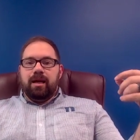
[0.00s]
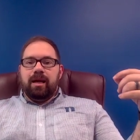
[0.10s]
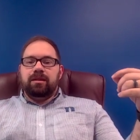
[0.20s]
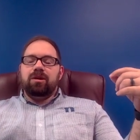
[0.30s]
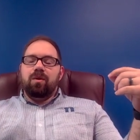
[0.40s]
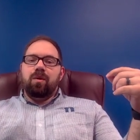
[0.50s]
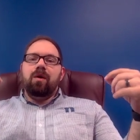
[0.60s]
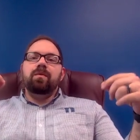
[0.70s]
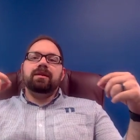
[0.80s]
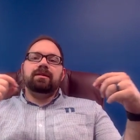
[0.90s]
And so
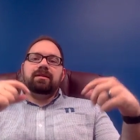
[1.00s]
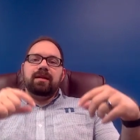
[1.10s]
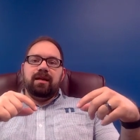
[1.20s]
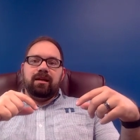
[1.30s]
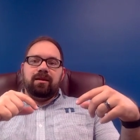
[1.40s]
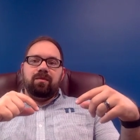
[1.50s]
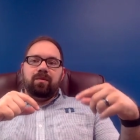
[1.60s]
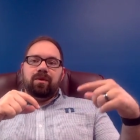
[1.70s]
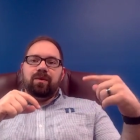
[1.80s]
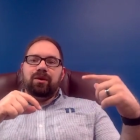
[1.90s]
what we see
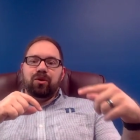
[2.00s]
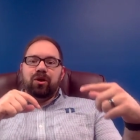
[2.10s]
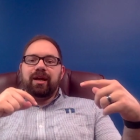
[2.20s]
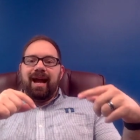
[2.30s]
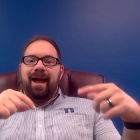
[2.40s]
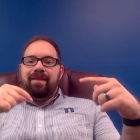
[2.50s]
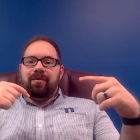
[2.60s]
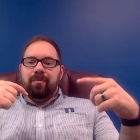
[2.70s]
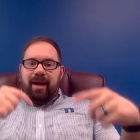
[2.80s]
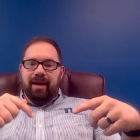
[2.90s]
when we look at
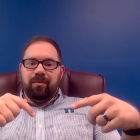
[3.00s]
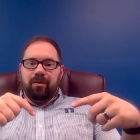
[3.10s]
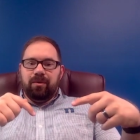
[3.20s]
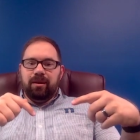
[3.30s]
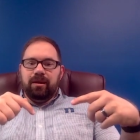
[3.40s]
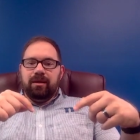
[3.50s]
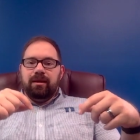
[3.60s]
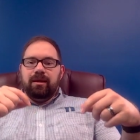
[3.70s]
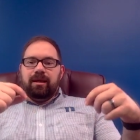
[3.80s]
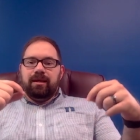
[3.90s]
the Bible
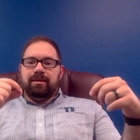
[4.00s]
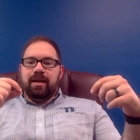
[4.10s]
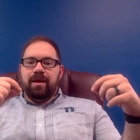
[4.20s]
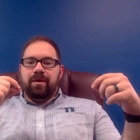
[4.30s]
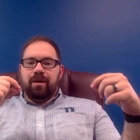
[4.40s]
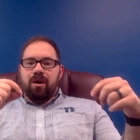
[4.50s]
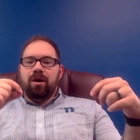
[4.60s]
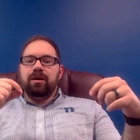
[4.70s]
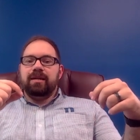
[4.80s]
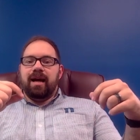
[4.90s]
is that there
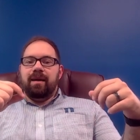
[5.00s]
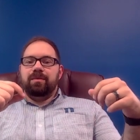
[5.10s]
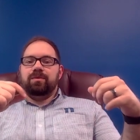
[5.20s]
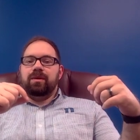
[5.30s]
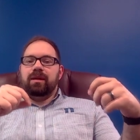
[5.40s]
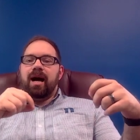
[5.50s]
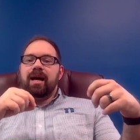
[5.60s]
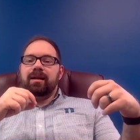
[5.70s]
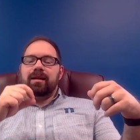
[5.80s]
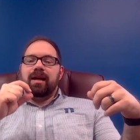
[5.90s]
are times when
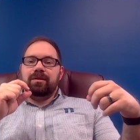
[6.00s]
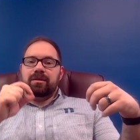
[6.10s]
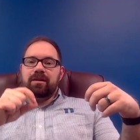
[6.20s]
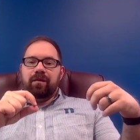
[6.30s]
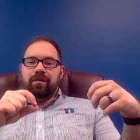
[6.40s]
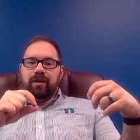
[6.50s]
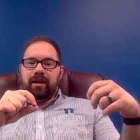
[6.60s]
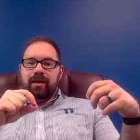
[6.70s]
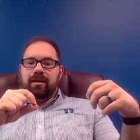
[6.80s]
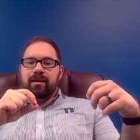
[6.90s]
God allows
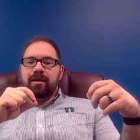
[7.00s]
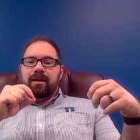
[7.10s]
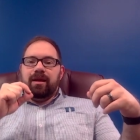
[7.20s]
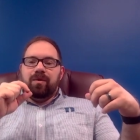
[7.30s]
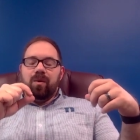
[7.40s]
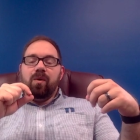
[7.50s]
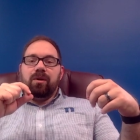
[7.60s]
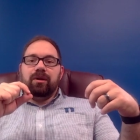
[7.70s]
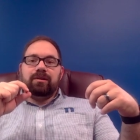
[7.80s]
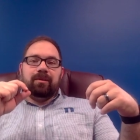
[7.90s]
suffering in
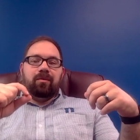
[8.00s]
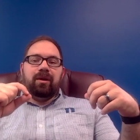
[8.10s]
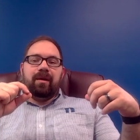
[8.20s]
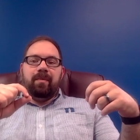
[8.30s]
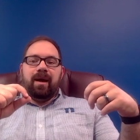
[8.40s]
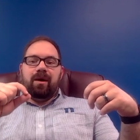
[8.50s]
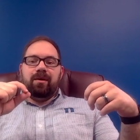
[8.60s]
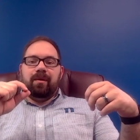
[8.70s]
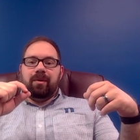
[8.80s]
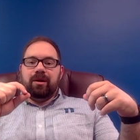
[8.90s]
order to bring
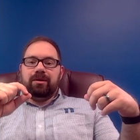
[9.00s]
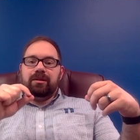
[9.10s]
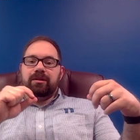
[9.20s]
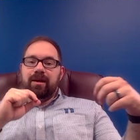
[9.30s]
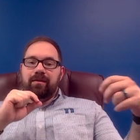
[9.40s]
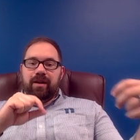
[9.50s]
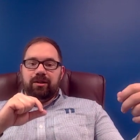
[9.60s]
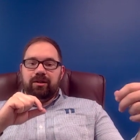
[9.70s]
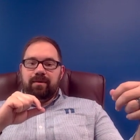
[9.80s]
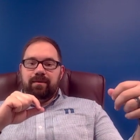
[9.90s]
about a person's
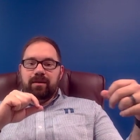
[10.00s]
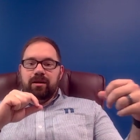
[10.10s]
salvation,